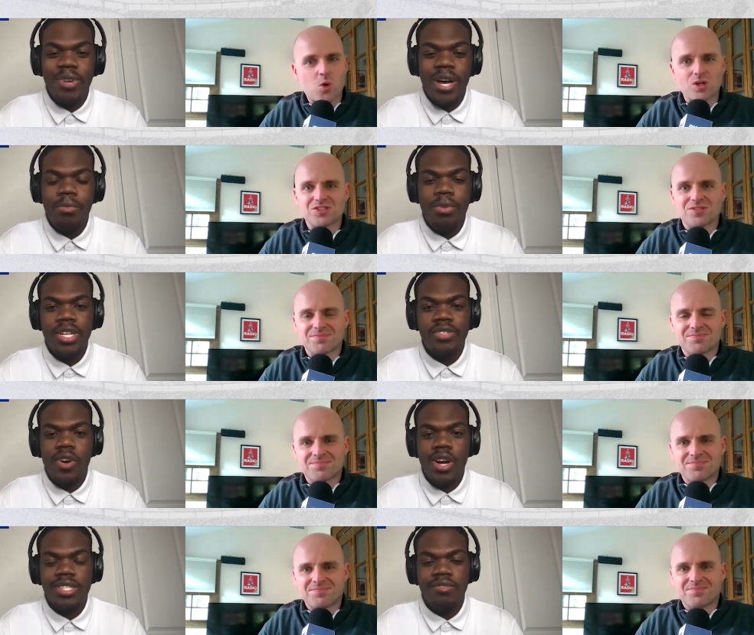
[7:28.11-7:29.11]
Speaker 1: now. But as
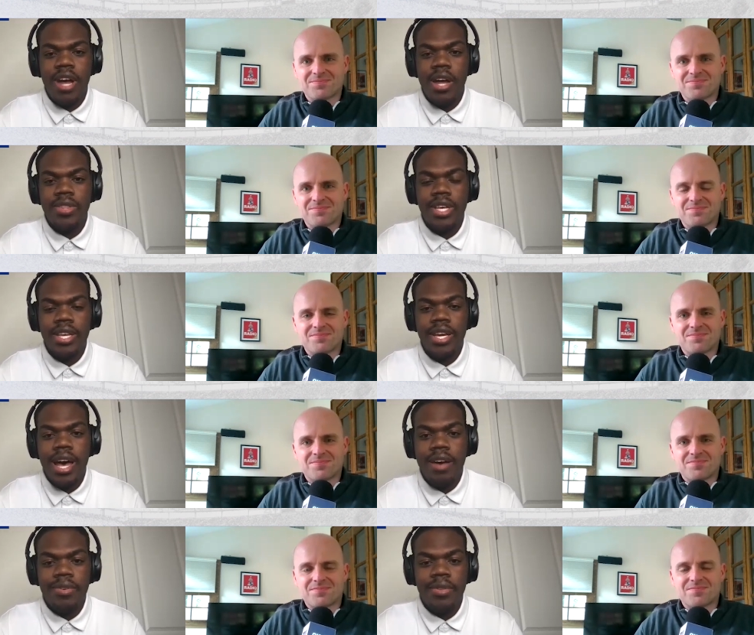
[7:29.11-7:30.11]
far as the value that they
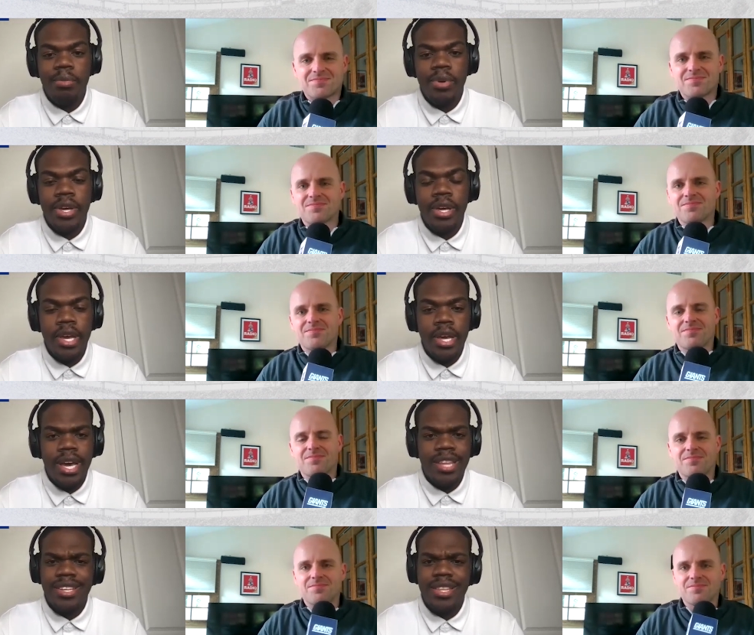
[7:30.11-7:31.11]
got for the pick,
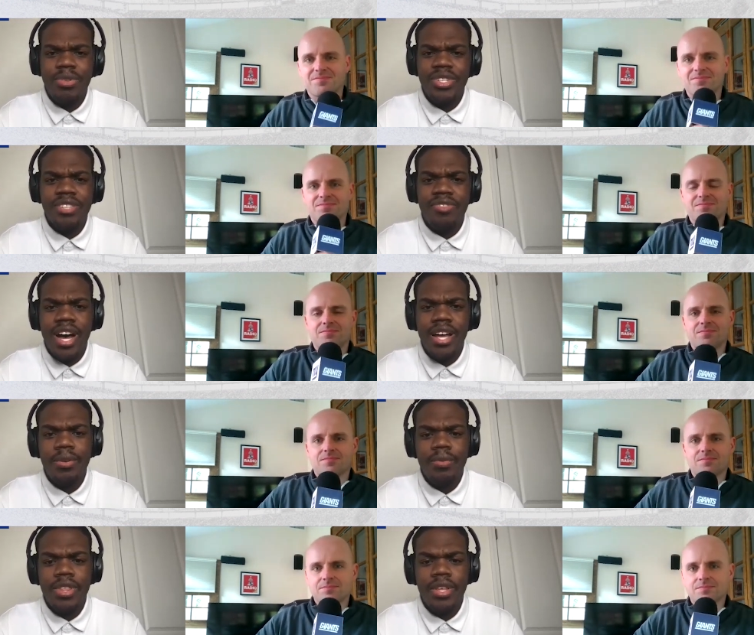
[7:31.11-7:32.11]
I think they'll be just fine
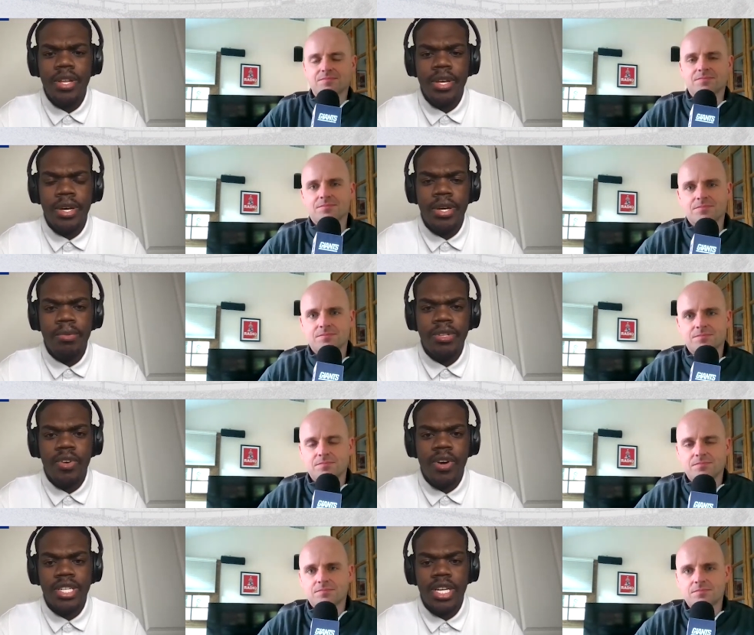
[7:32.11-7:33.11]
with it um, as
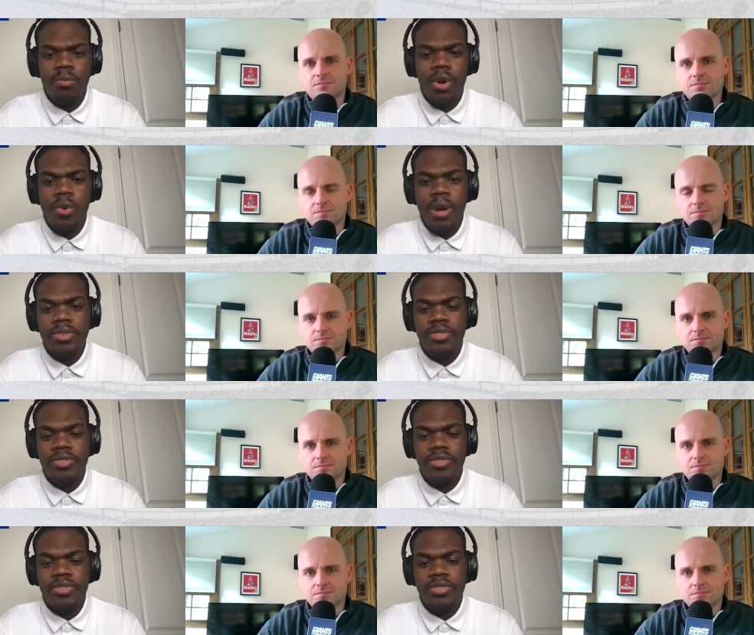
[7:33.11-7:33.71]
far as getting more weapons